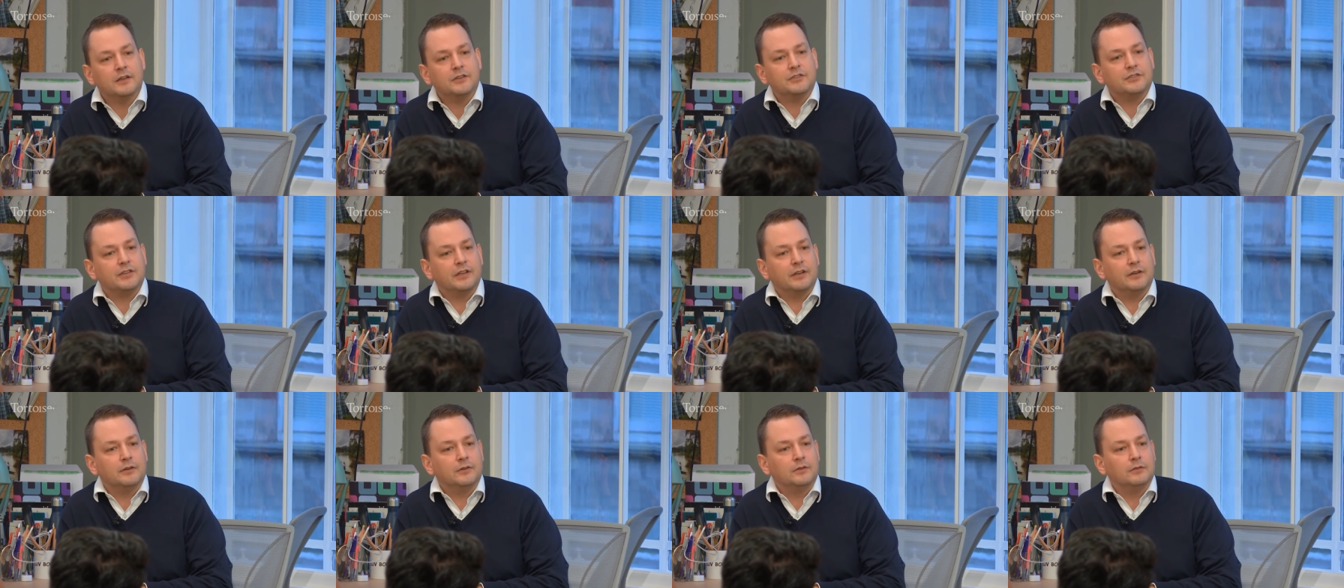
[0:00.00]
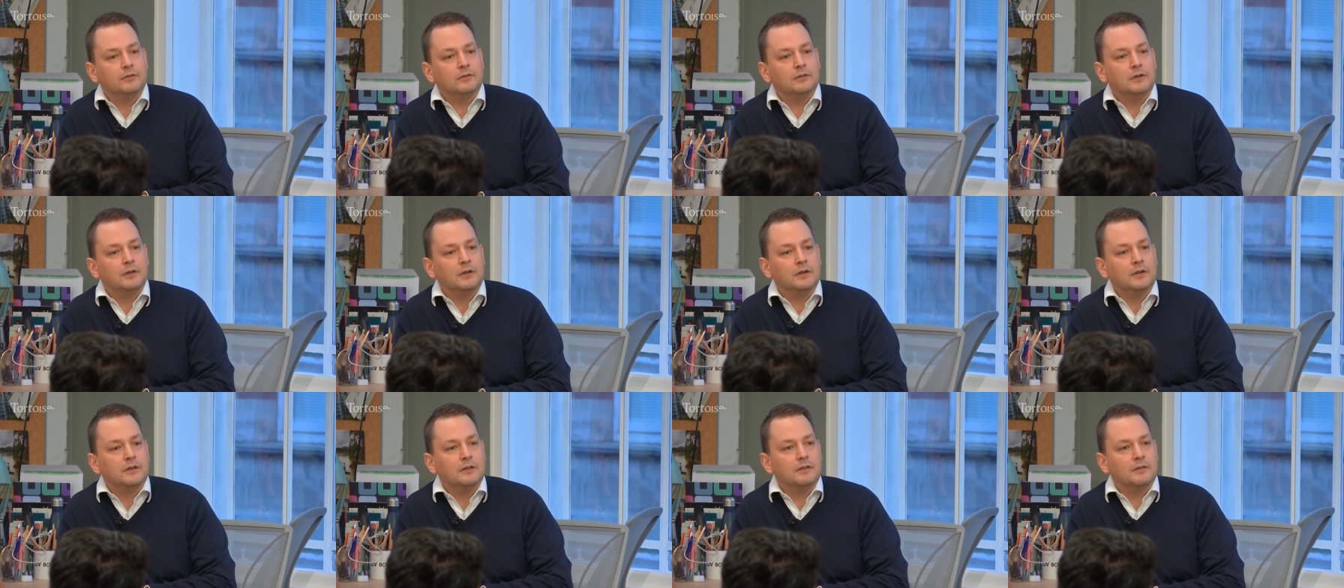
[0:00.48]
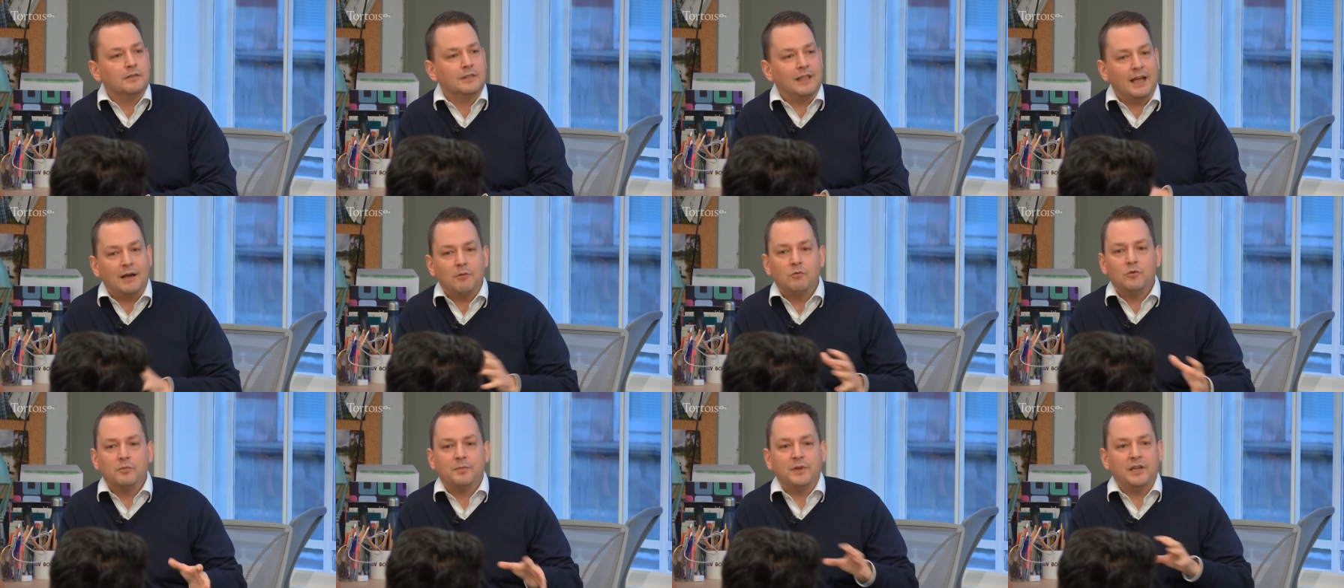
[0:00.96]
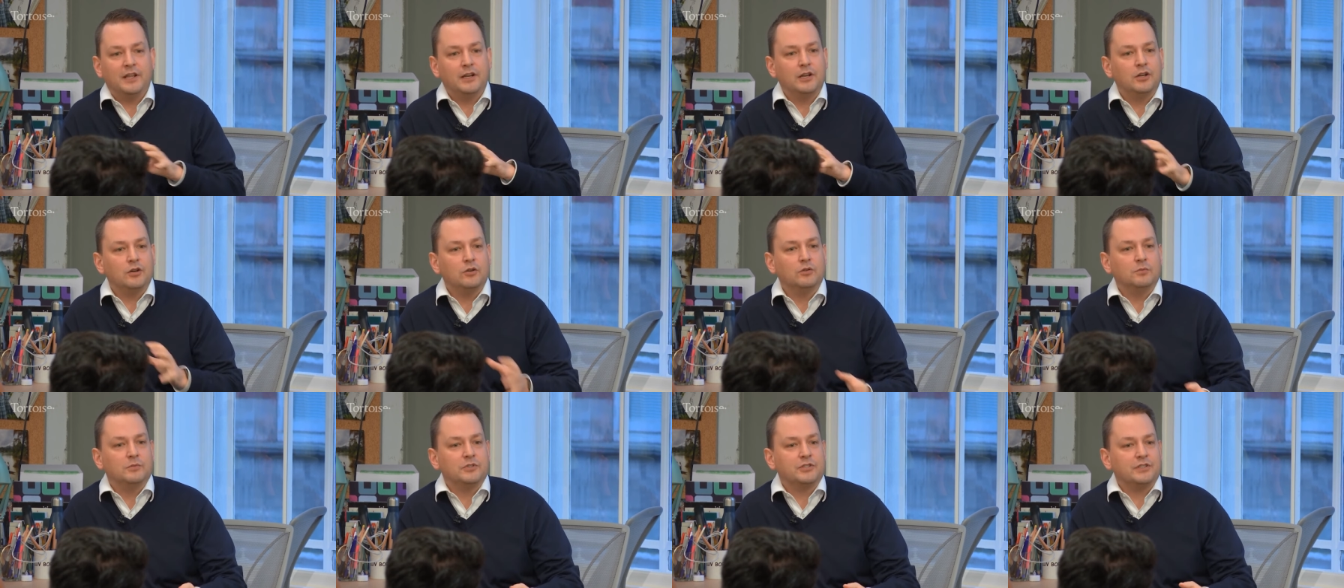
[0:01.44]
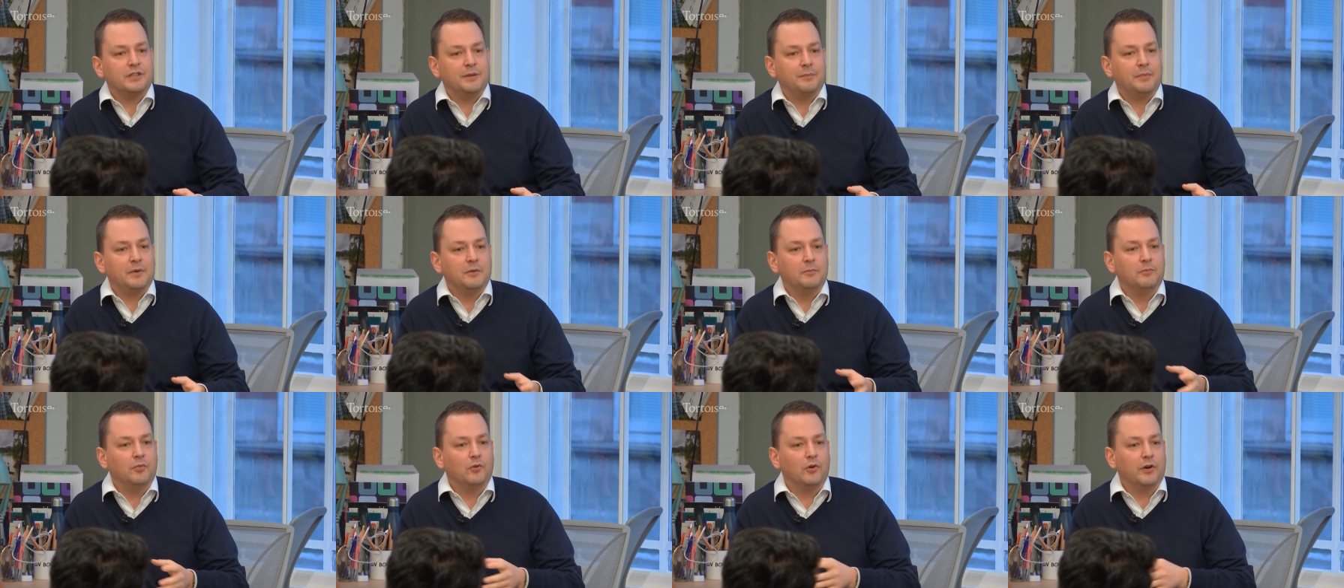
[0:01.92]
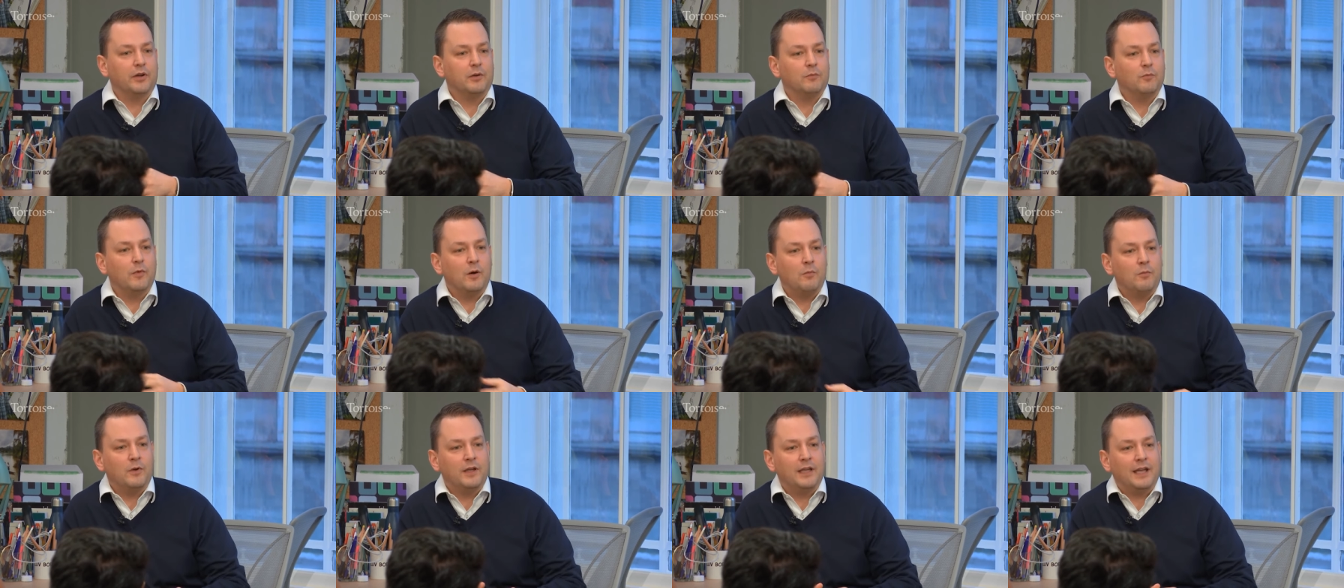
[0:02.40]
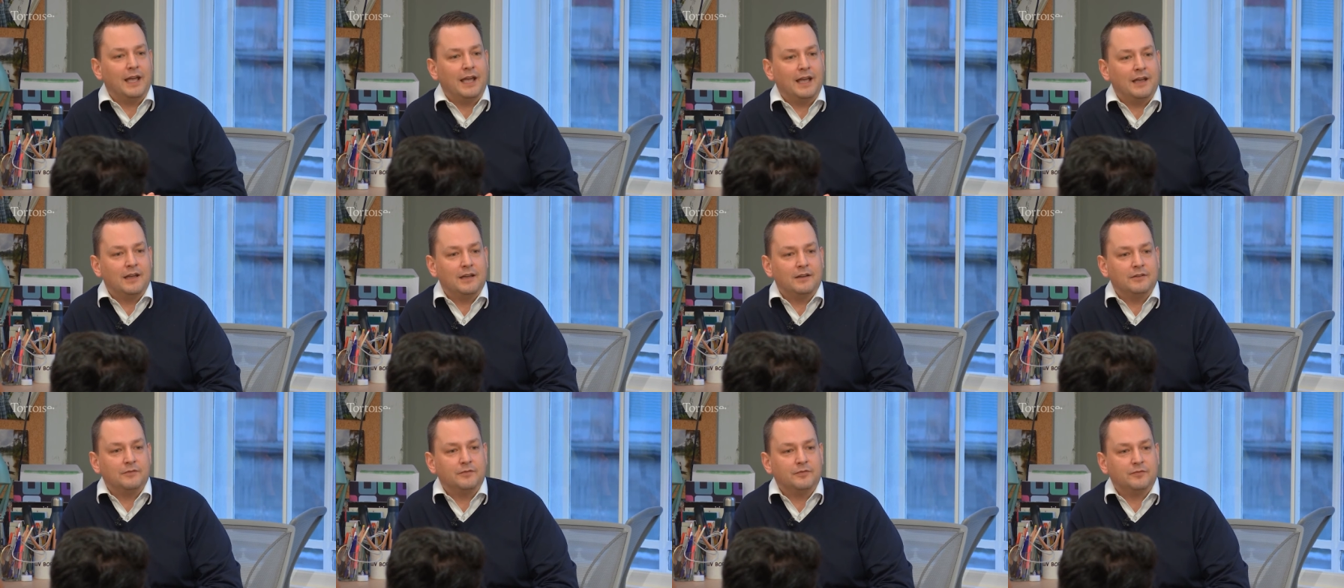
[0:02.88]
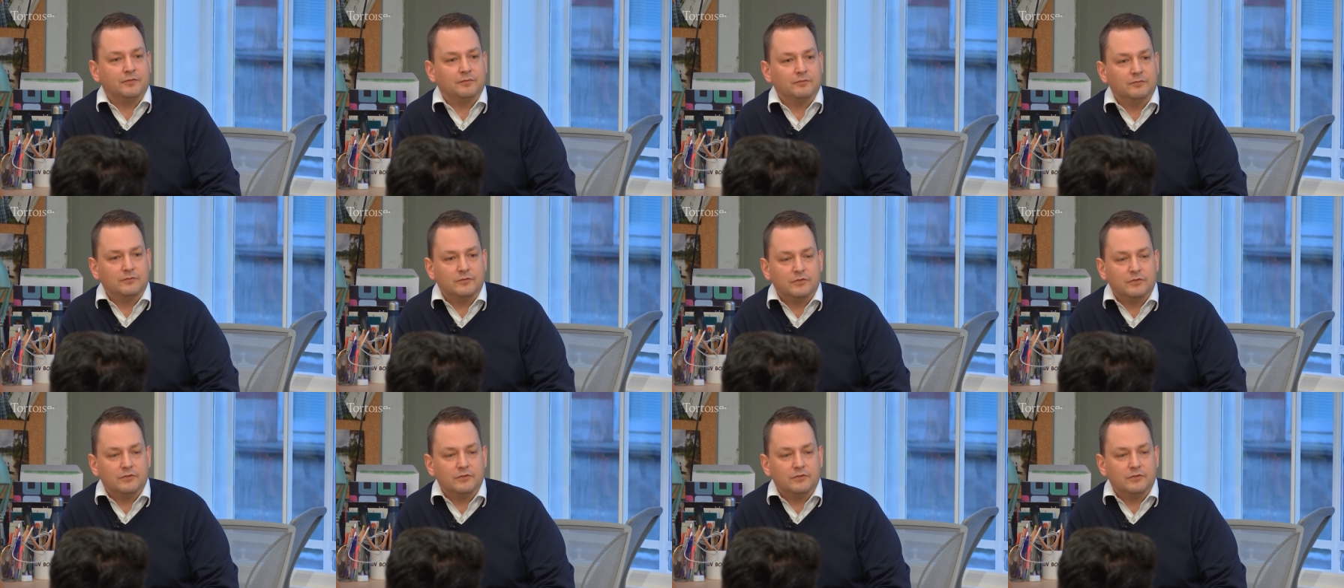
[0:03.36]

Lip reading: So that will be an enormous tipping point. When we have